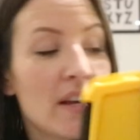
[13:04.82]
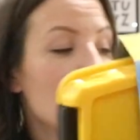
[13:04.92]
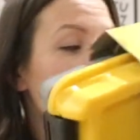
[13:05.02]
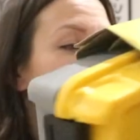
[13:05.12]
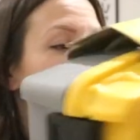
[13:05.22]

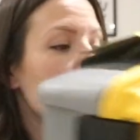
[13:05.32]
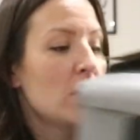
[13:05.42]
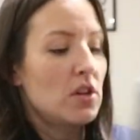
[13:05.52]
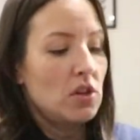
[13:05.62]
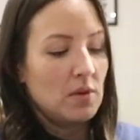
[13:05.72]
this.
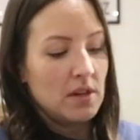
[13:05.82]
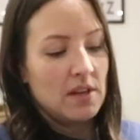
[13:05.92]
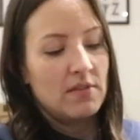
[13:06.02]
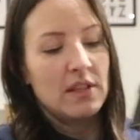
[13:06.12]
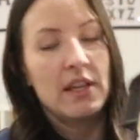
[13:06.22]
You can
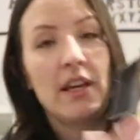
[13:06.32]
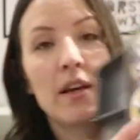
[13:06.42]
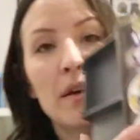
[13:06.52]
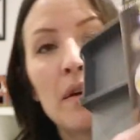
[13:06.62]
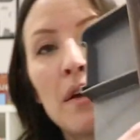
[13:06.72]
even
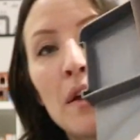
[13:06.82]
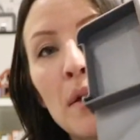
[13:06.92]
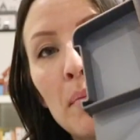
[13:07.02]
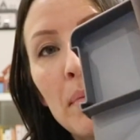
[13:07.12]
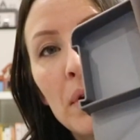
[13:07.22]
like
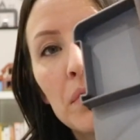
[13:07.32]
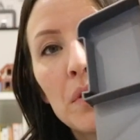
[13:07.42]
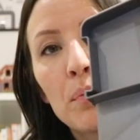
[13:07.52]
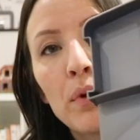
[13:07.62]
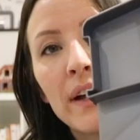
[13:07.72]
build
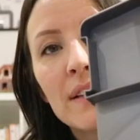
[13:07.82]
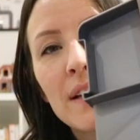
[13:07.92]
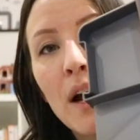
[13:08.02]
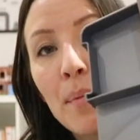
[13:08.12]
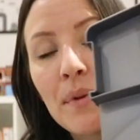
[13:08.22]
the bricks
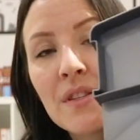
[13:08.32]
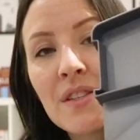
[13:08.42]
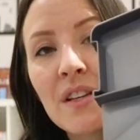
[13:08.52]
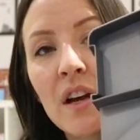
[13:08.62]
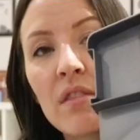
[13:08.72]
up and
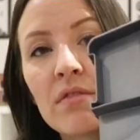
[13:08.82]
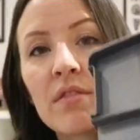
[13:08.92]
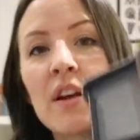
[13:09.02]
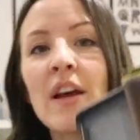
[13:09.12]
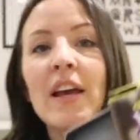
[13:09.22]
stuff.
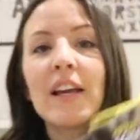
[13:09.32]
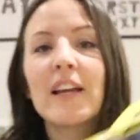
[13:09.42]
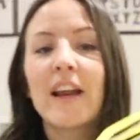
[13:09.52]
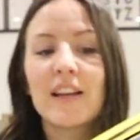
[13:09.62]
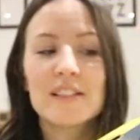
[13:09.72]

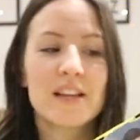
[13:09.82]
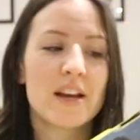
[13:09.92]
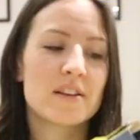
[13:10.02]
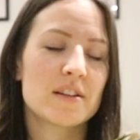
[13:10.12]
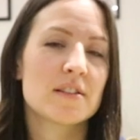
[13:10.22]
Kinetic
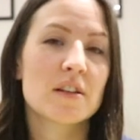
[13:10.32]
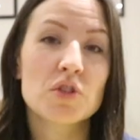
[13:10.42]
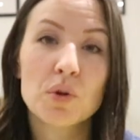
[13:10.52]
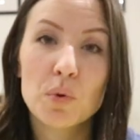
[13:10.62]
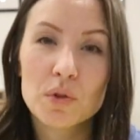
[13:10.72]
sand is such
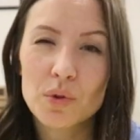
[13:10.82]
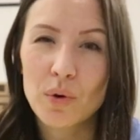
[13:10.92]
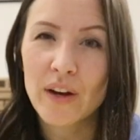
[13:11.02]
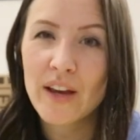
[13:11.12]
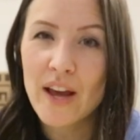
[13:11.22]
a cool
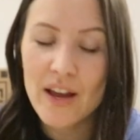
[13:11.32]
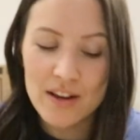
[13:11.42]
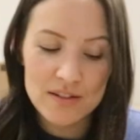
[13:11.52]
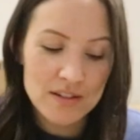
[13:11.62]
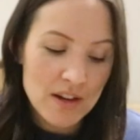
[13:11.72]
toy
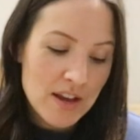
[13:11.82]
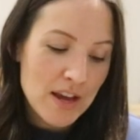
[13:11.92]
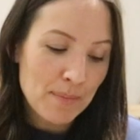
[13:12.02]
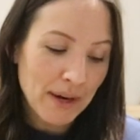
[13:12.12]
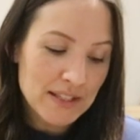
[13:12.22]
and
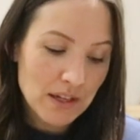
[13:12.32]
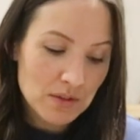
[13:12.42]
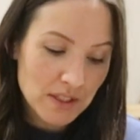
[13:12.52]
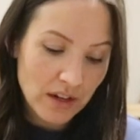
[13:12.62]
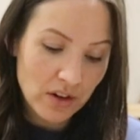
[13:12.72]
it might
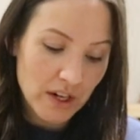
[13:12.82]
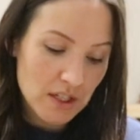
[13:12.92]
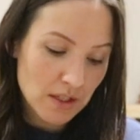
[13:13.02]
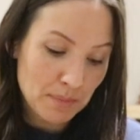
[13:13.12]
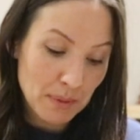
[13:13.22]
sound scary
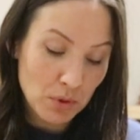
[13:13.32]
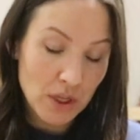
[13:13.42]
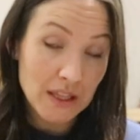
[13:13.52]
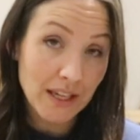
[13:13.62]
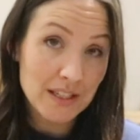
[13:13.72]
to be
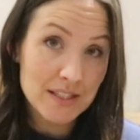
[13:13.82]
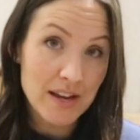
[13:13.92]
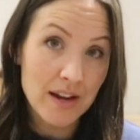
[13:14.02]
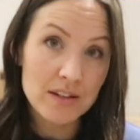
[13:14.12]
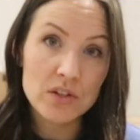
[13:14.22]
putting like
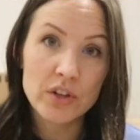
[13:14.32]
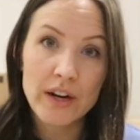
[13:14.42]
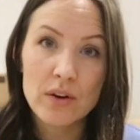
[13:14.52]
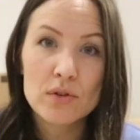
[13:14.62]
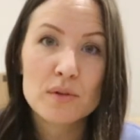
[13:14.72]
sand in your
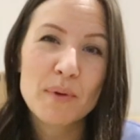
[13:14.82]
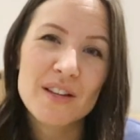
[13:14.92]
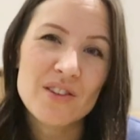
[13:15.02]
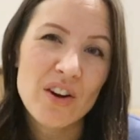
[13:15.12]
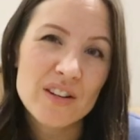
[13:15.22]
house, but
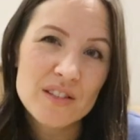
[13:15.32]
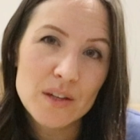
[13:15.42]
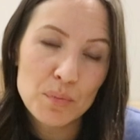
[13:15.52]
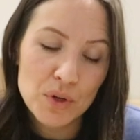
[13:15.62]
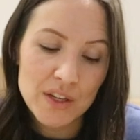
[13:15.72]
it's
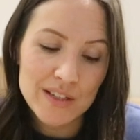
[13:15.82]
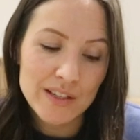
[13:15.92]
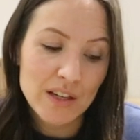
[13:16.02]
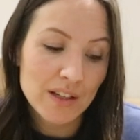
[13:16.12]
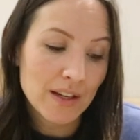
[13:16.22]
honestly pretty
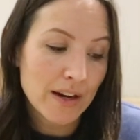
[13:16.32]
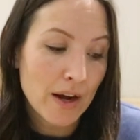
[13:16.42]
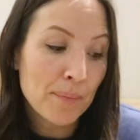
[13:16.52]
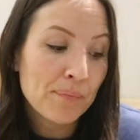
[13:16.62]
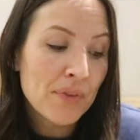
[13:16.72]
easy to clean up.